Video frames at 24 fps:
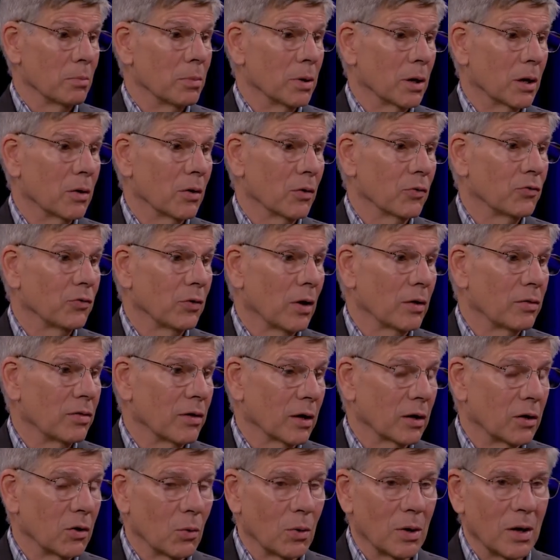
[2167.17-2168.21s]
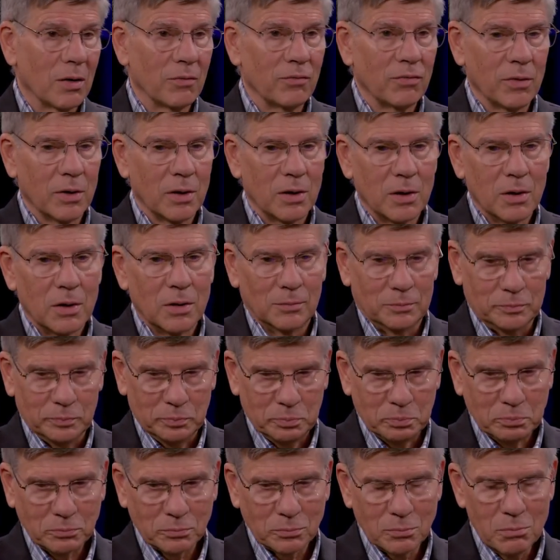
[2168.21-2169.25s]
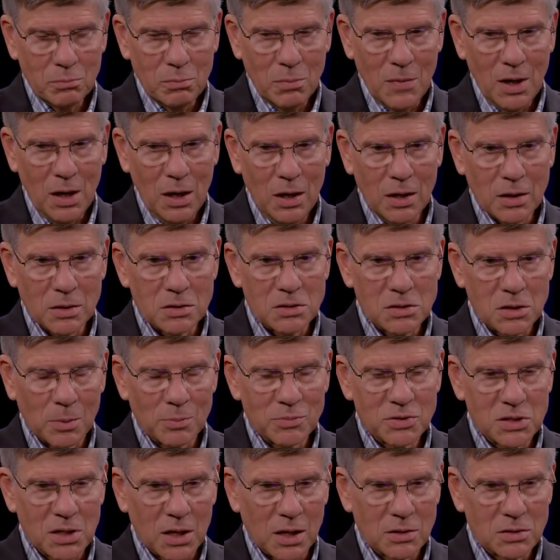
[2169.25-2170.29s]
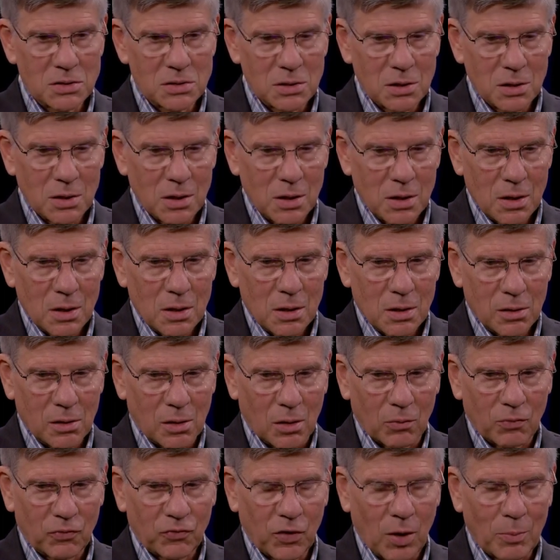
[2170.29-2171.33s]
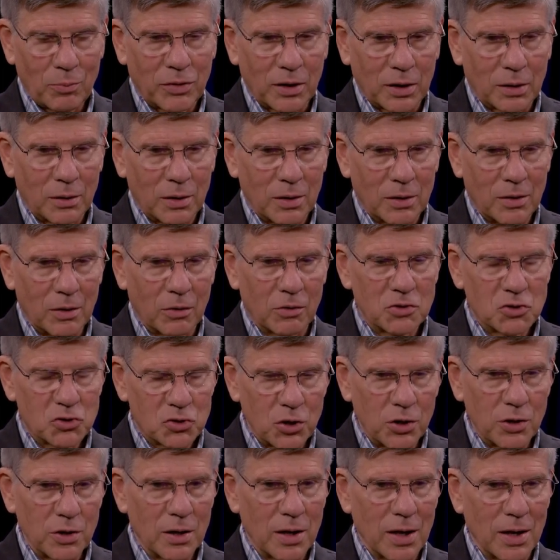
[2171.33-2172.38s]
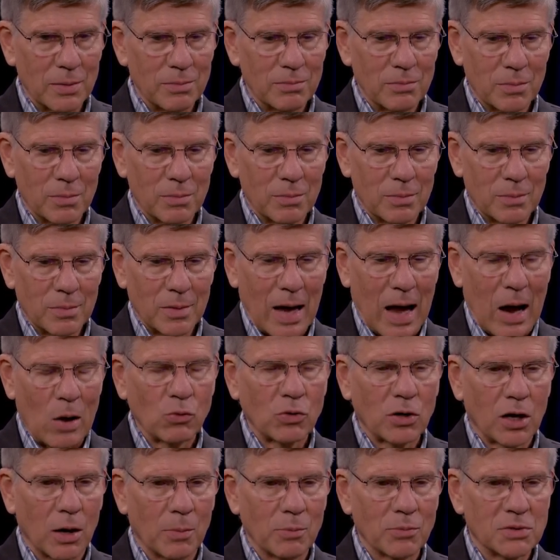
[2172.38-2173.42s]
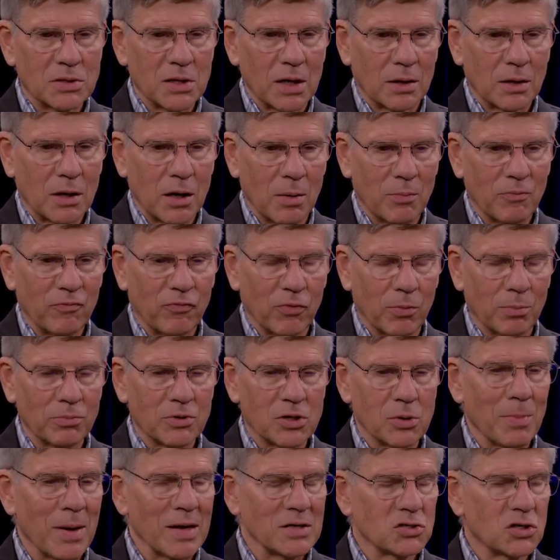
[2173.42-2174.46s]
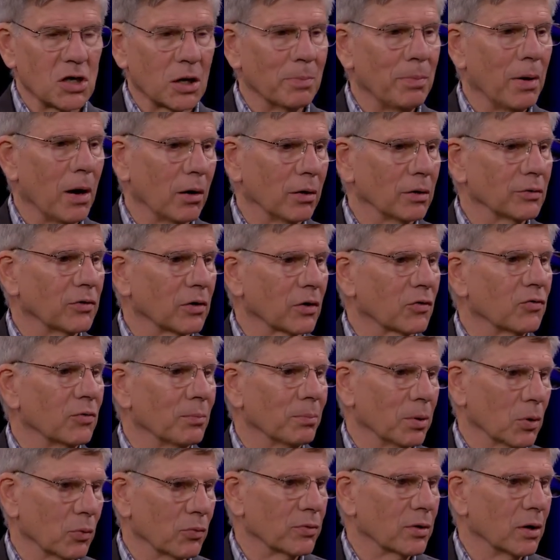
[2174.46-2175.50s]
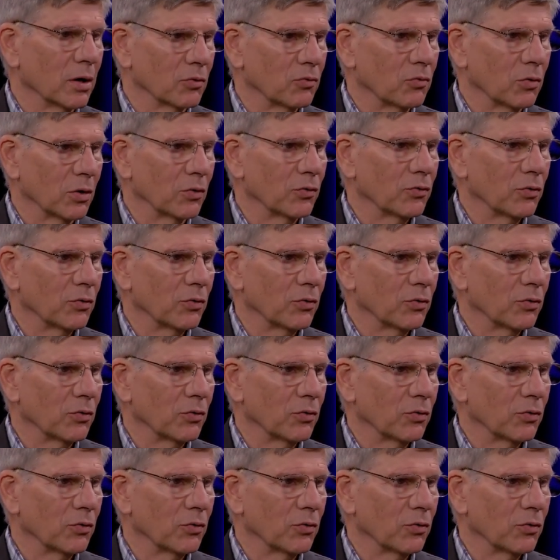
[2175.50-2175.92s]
because I think you have, in some sense, you know, something, there are certain outcomes that come from domestic politics in both countries.